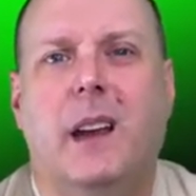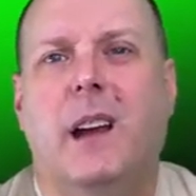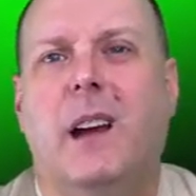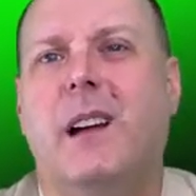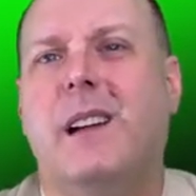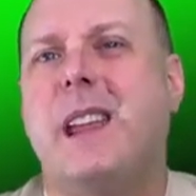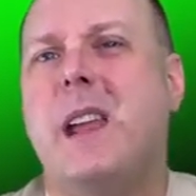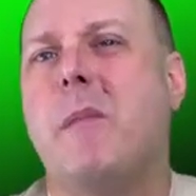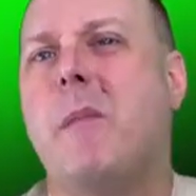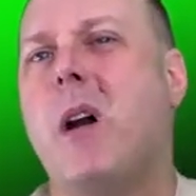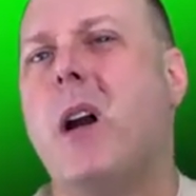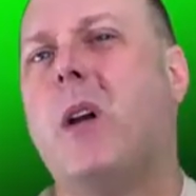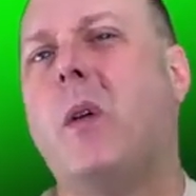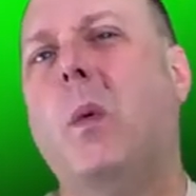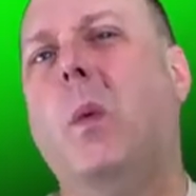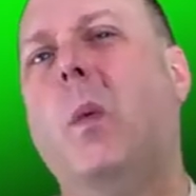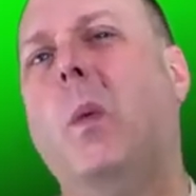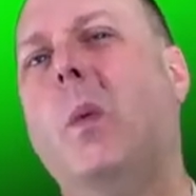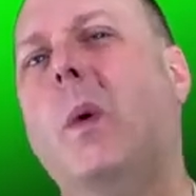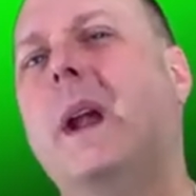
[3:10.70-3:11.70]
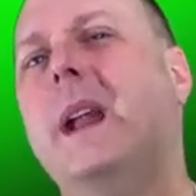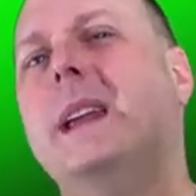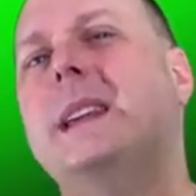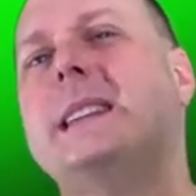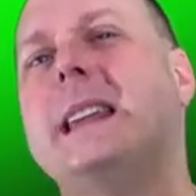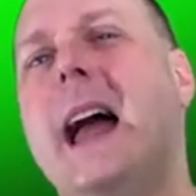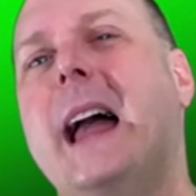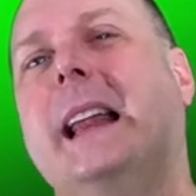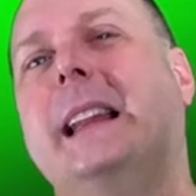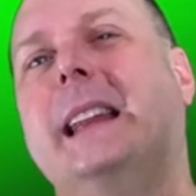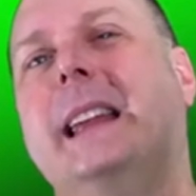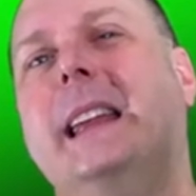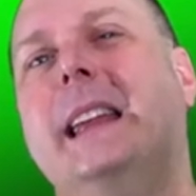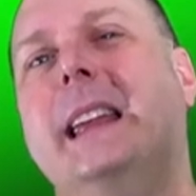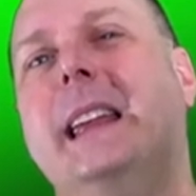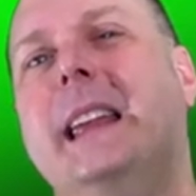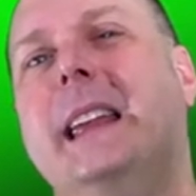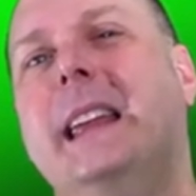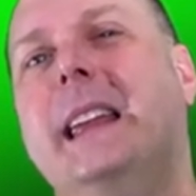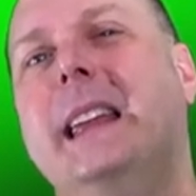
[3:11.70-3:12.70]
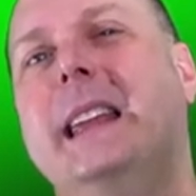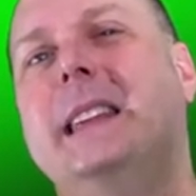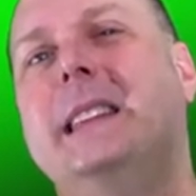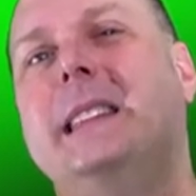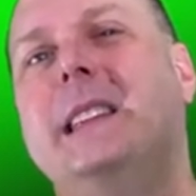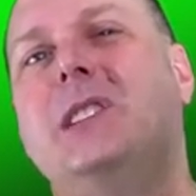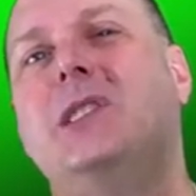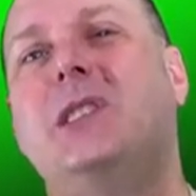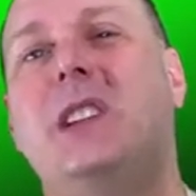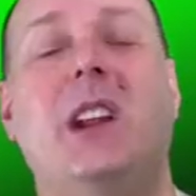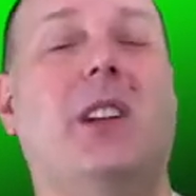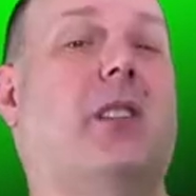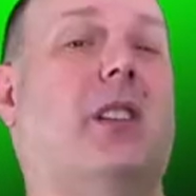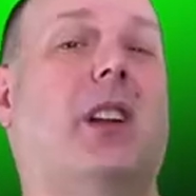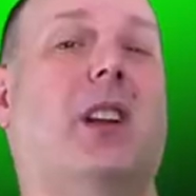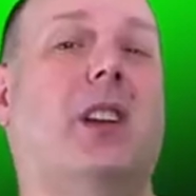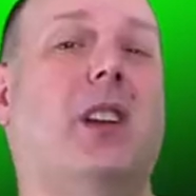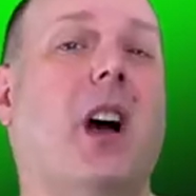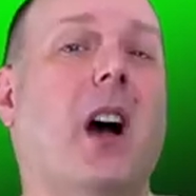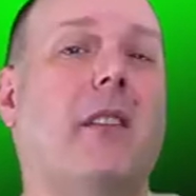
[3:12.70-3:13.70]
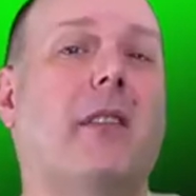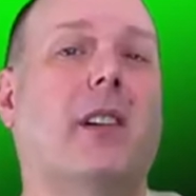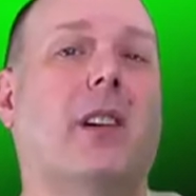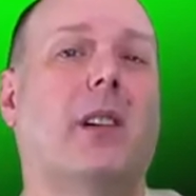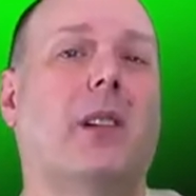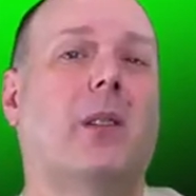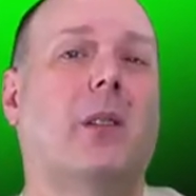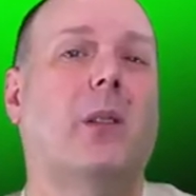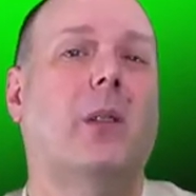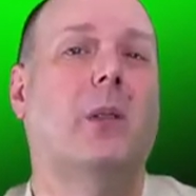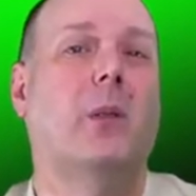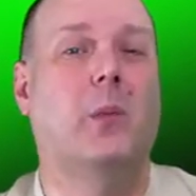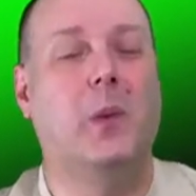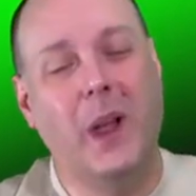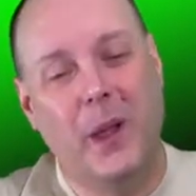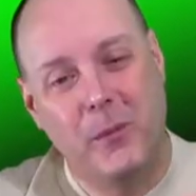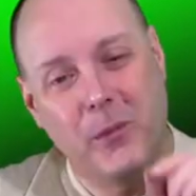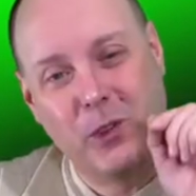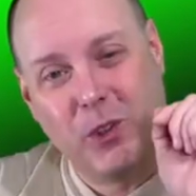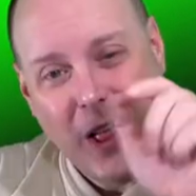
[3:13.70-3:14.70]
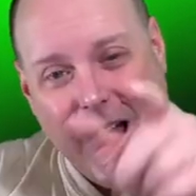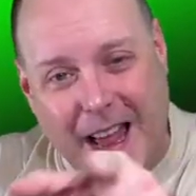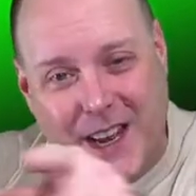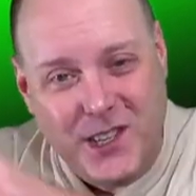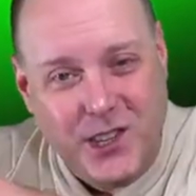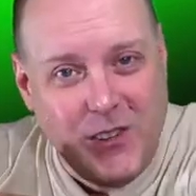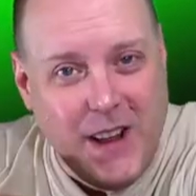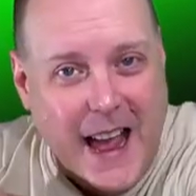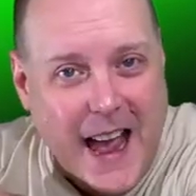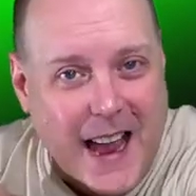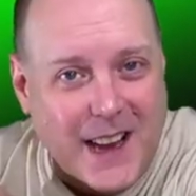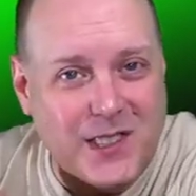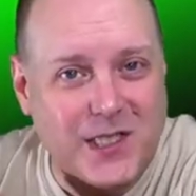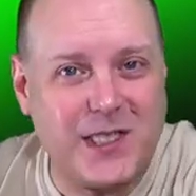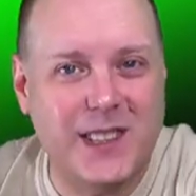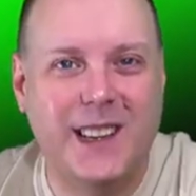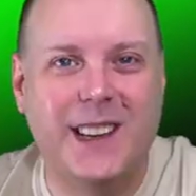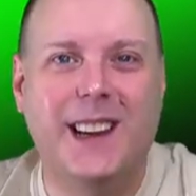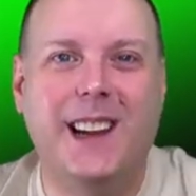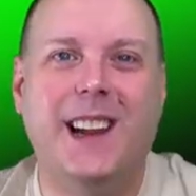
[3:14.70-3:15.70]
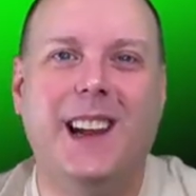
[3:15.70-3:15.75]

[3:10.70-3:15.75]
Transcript: Okay, Mark, what exactly is this channel gonna cover? Well, I'm glad you asked.